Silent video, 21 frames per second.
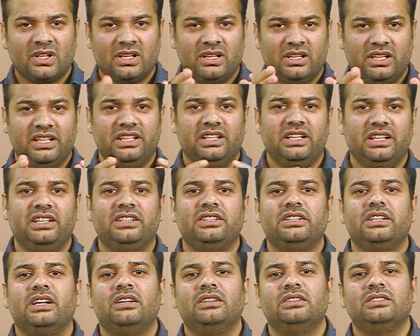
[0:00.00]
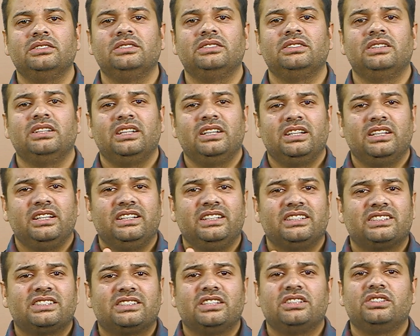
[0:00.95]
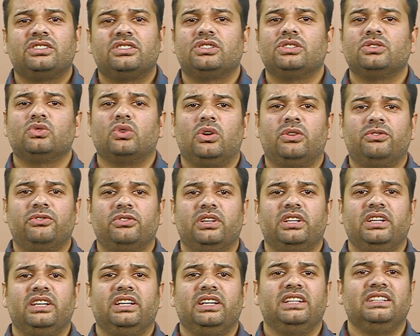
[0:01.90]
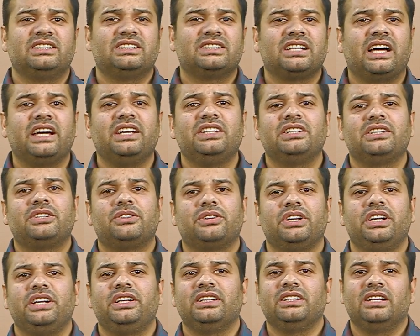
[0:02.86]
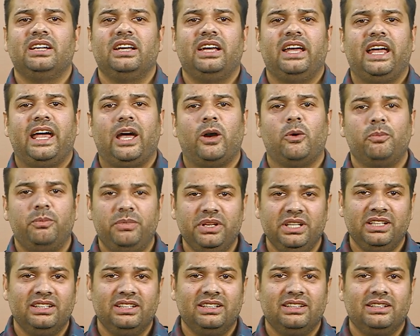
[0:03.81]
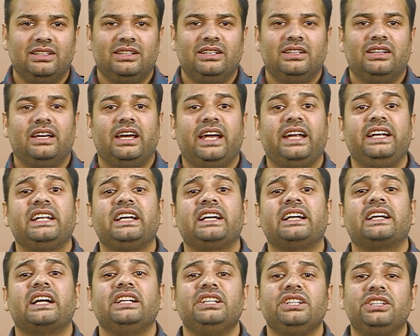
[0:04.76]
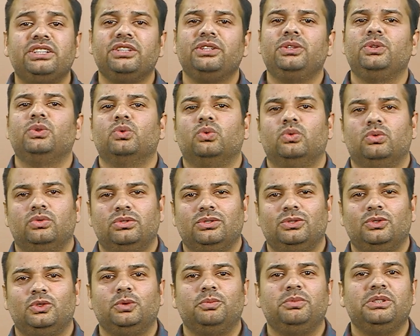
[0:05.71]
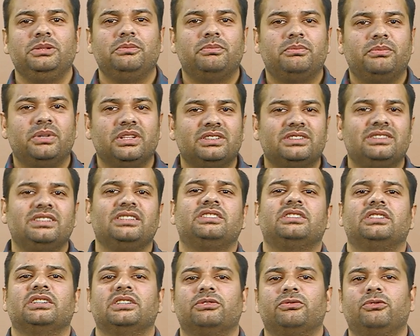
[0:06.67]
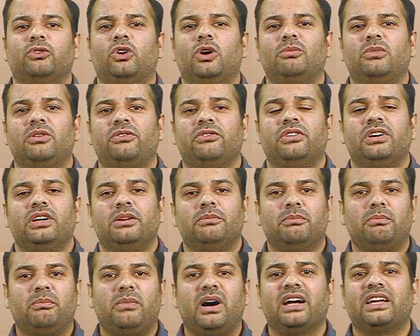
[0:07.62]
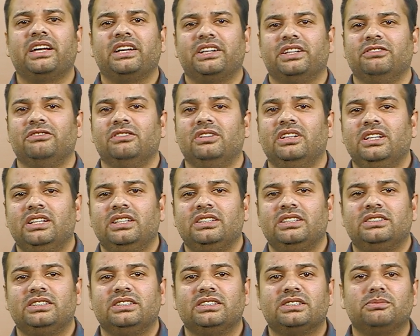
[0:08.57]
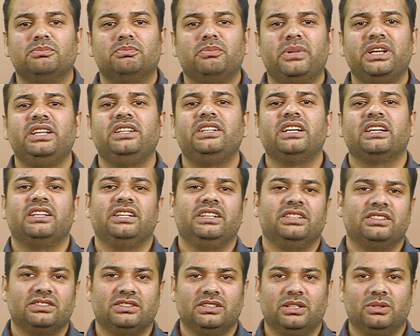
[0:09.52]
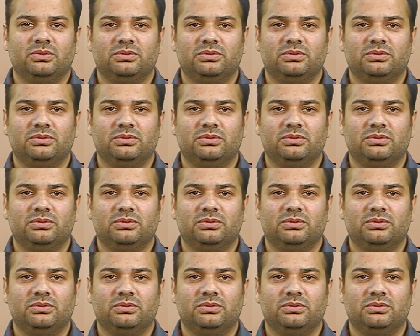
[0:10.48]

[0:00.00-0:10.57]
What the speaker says: In India, instances of insider trading have been and continue to be persistent form of market evil since many decades now.